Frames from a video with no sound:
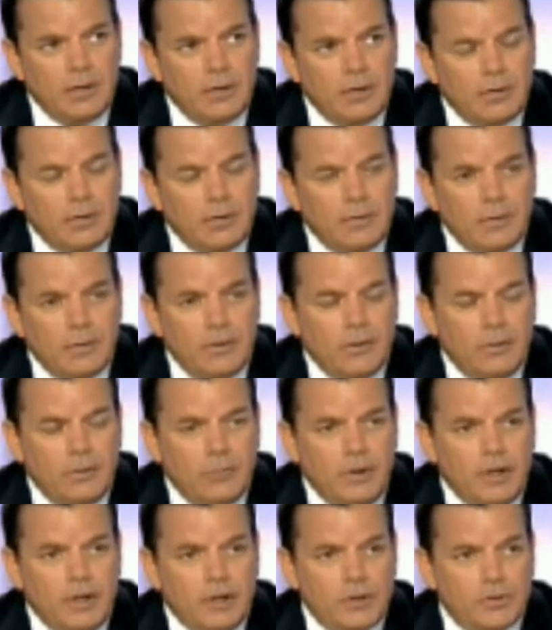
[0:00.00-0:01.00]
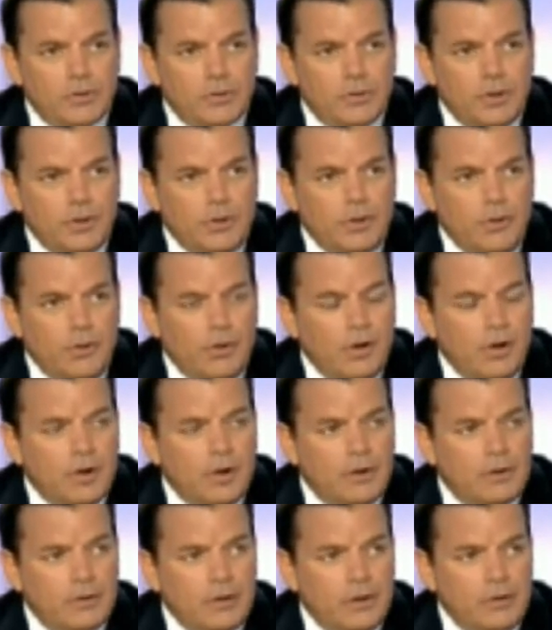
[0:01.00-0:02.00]
they're making sure that there
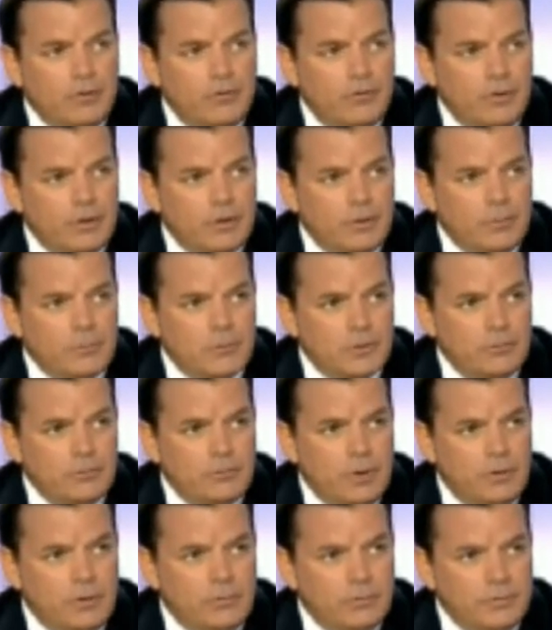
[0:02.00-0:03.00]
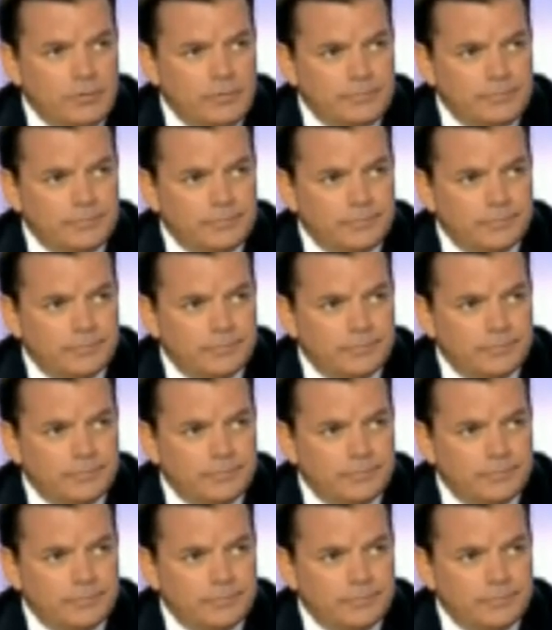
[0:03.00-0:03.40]
are other victims involved. And